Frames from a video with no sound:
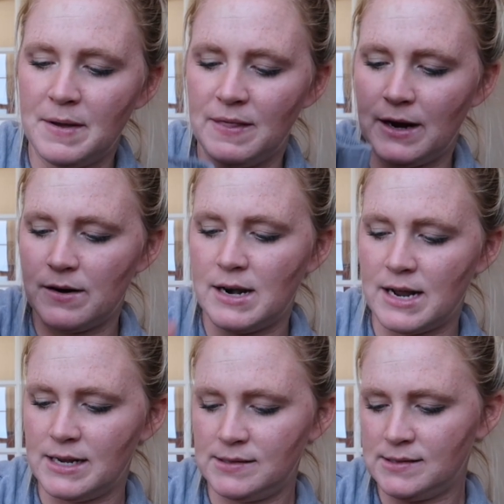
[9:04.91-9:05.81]
but they are
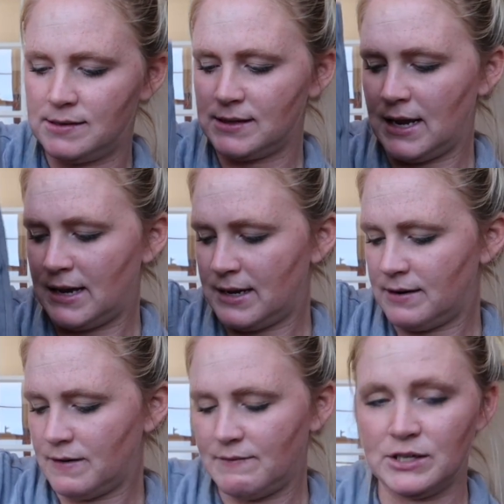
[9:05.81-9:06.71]
nice
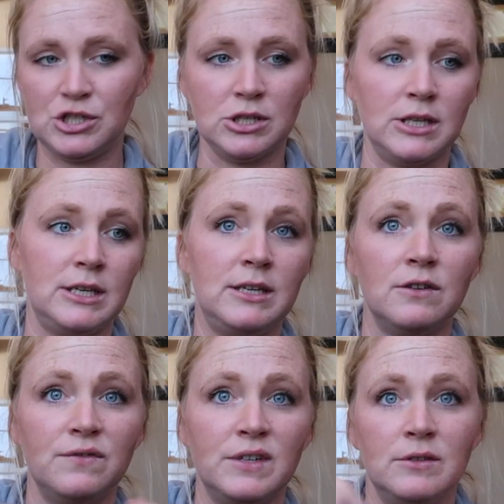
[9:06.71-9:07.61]
and eventually
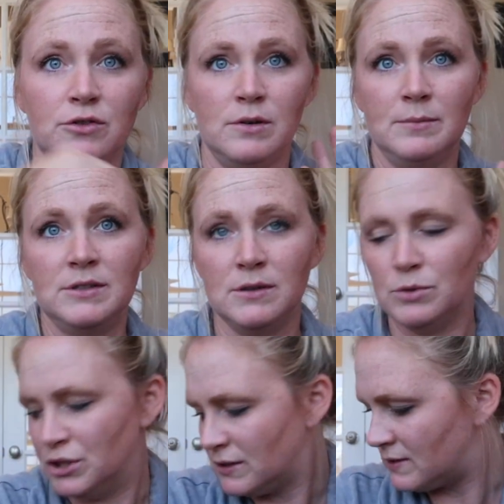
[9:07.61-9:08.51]
he'll fit into them. So
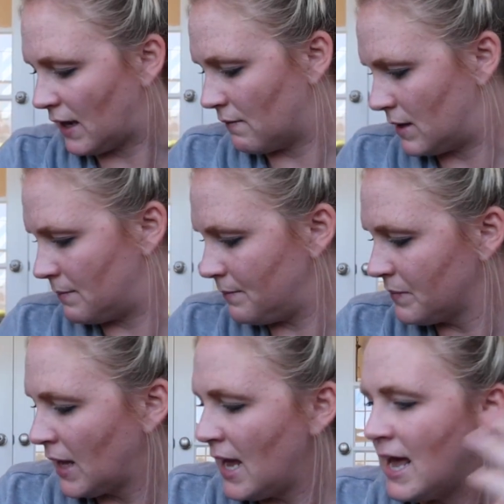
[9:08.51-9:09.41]
we'll just save
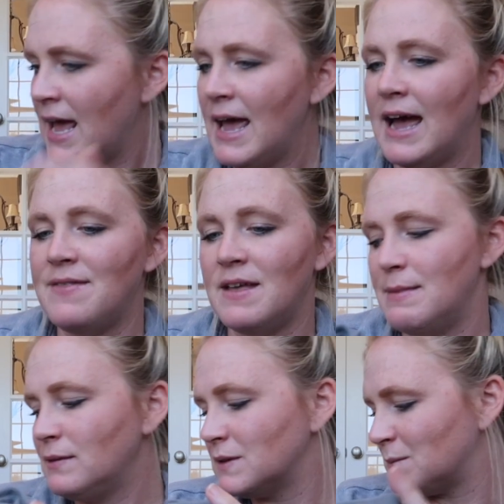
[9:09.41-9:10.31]
them. And then
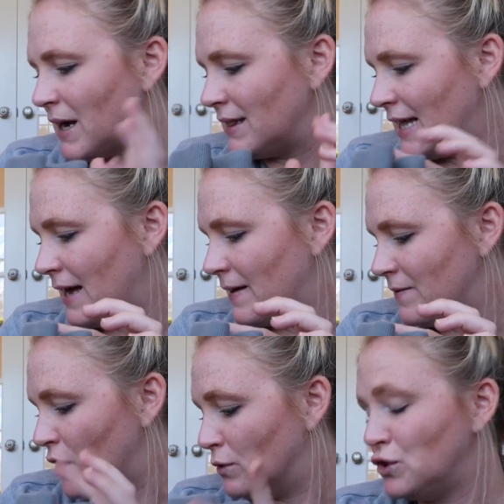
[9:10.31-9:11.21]
this was my,
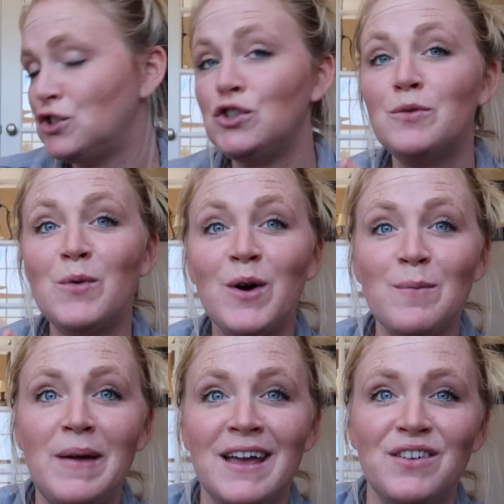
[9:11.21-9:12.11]
two more
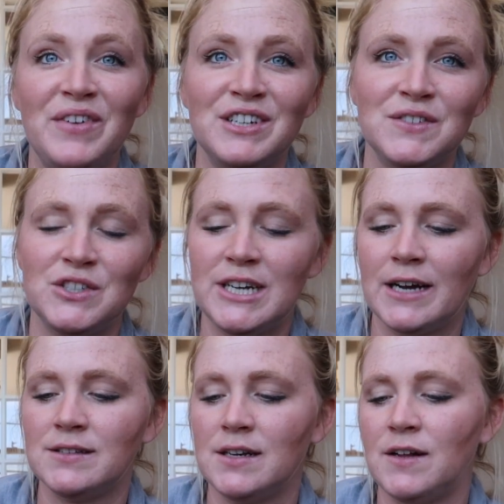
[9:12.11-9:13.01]
pant fails for
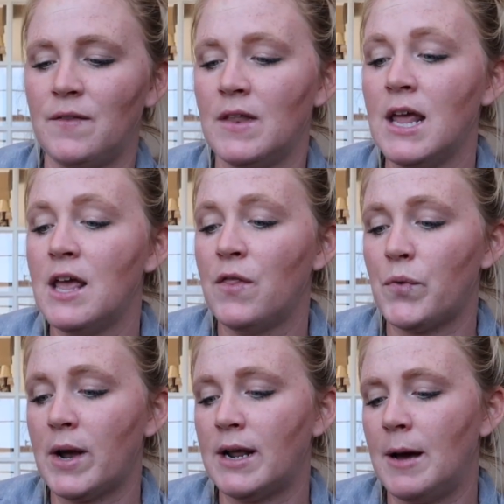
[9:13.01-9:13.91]
Jackson on
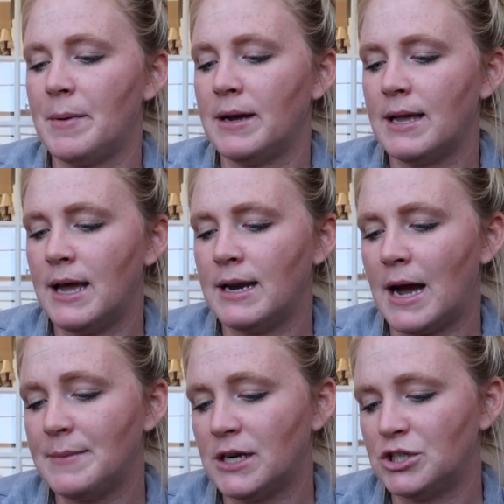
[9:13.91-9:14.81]
ThredUp. Again,
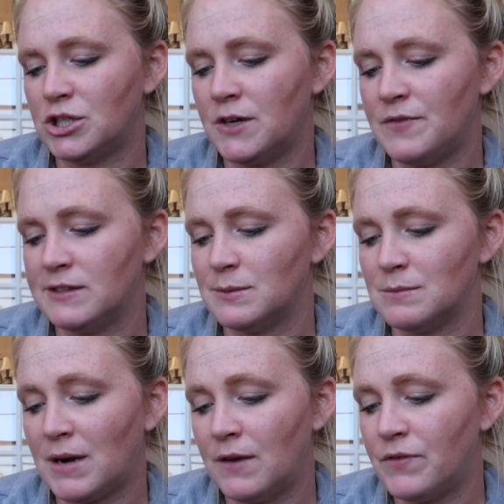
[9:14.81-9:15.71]
I'm not sure if this
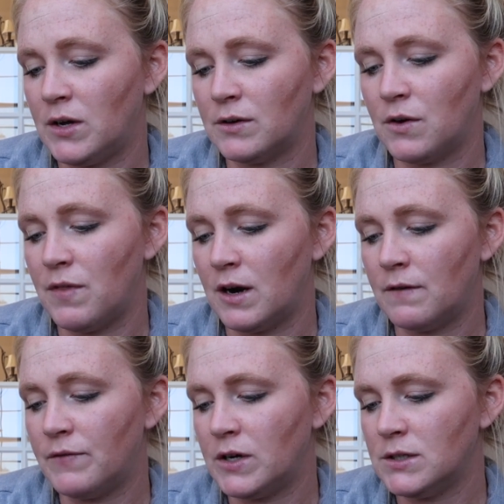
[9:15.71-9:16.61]
was my fault or
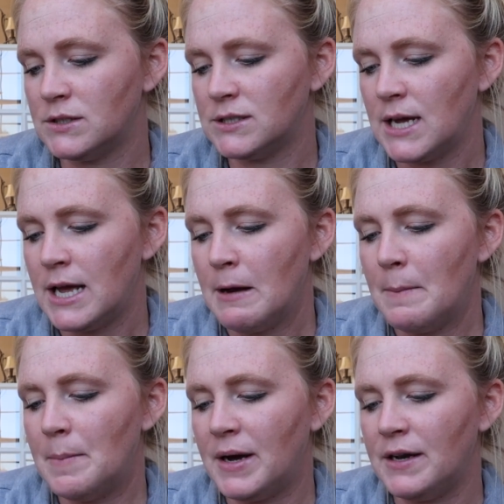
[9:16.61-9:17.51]
their fault,
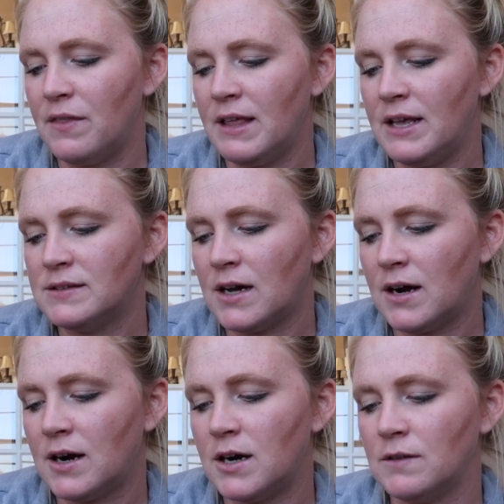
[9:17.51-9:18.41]
but these
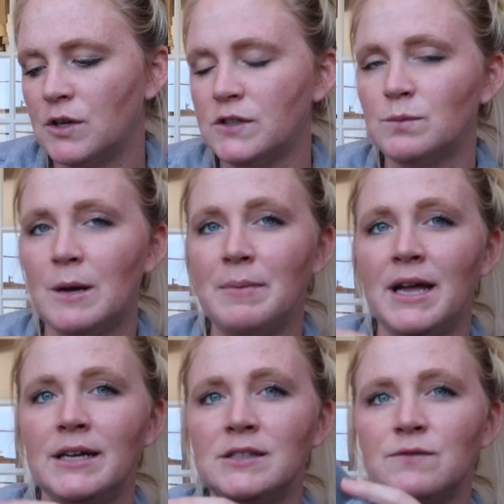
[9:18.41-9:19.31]
are little
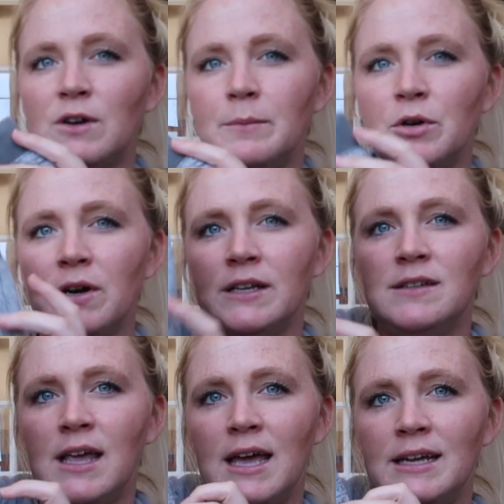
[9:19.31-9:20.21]
sweatpants from
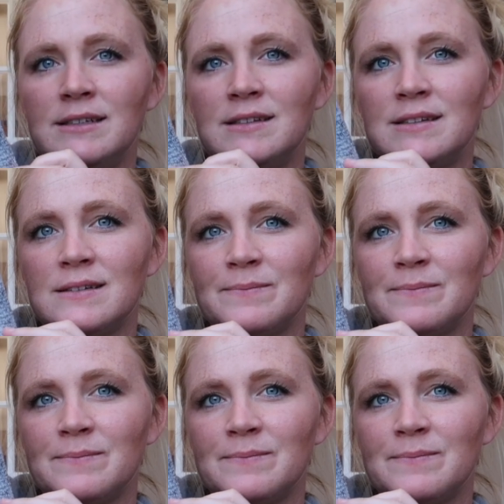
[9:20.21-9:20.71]
Crazy Eights.